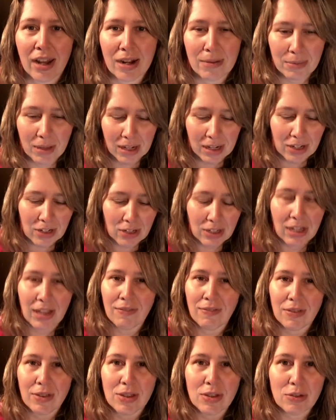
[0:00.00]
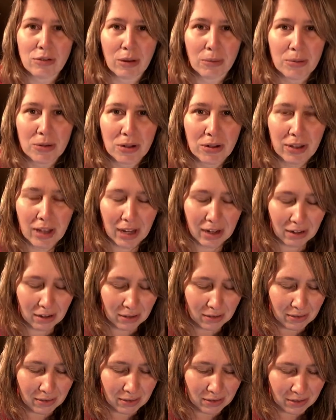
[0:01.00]
And I'm going to give you the scripture that
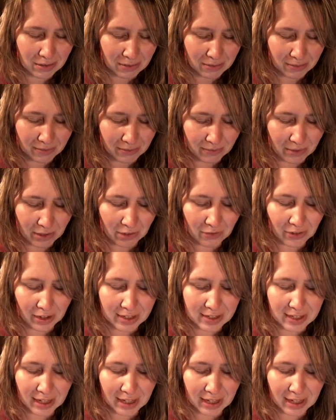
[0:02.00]
verifies